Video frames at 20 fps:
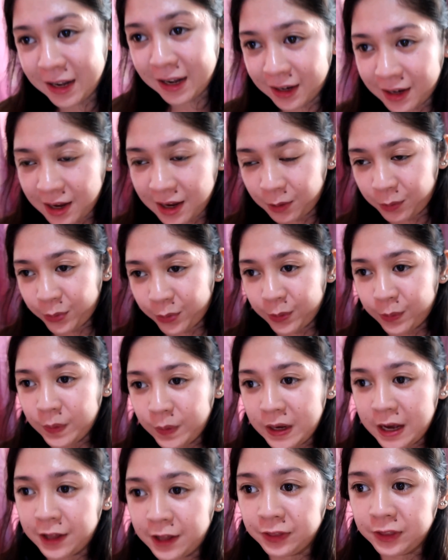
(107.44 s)
talaga yung
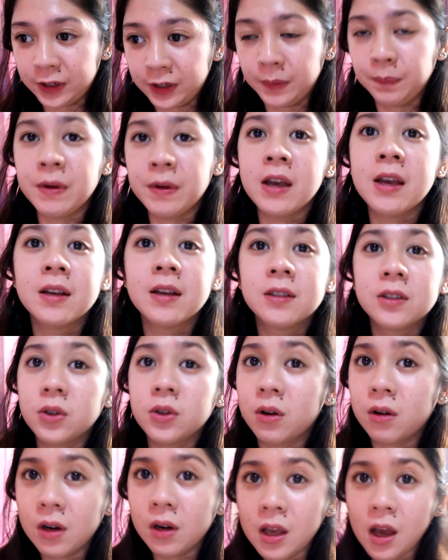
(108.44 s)
term.
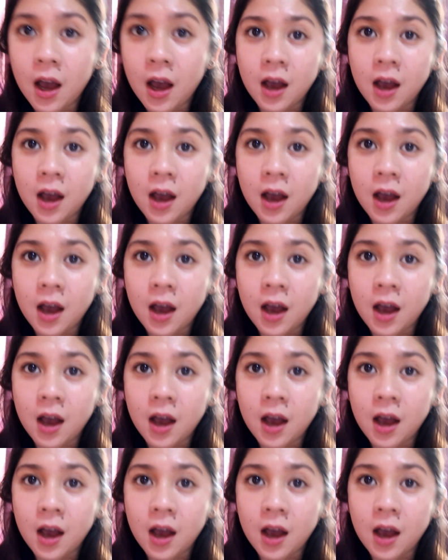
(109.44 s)
Sorry